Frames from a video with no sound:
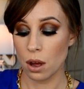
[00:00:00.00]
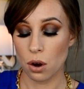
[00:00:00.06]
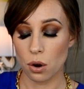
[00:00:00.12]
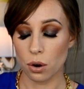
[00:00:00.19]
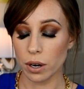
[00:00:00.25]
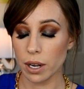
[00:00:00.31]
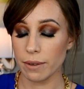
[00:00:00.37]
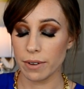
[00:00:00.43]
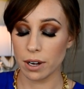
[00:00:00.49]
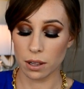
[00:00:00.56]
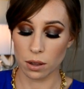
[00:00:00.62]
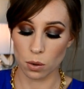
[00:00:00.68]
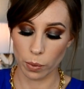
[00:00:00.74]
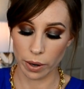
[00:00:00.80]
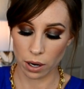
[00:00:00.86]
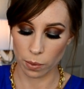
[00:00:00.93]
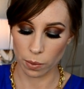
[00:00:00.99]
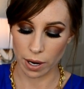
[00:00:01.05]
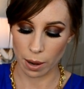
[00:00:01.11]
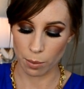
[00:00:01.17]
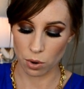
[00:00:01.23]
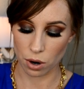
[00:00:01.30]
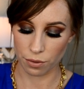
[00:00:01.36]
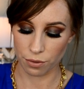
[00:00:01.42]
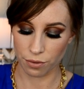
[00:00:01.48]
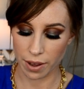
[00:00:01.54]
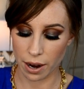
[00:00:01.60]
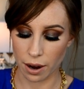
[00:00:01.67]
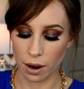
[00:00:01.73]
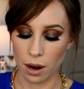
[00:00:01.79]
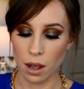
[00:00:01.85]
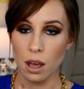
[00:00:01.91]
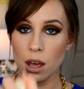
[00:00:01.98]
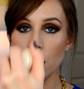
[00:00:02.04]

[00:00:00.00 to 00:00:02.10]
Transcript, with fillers: or even in the winter when I'm more fair.